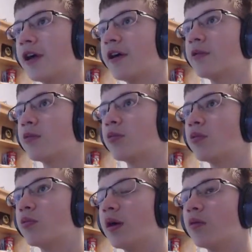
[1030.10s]
and
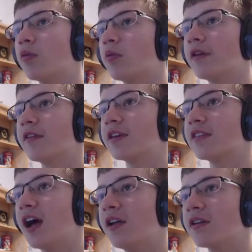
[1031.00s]
wait like
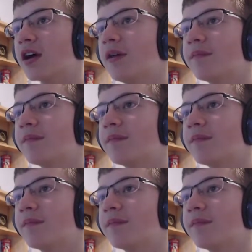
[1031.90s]
that, okay?